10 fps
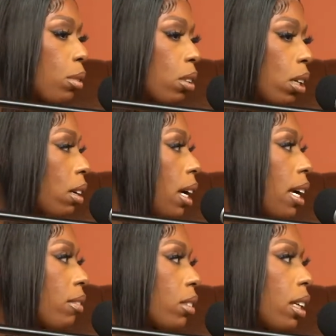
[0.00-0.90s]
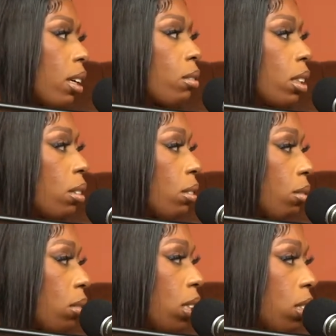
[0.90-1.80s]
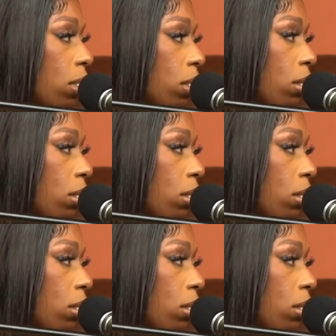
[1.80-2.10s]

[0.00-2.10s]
you know. I have healthy relationships.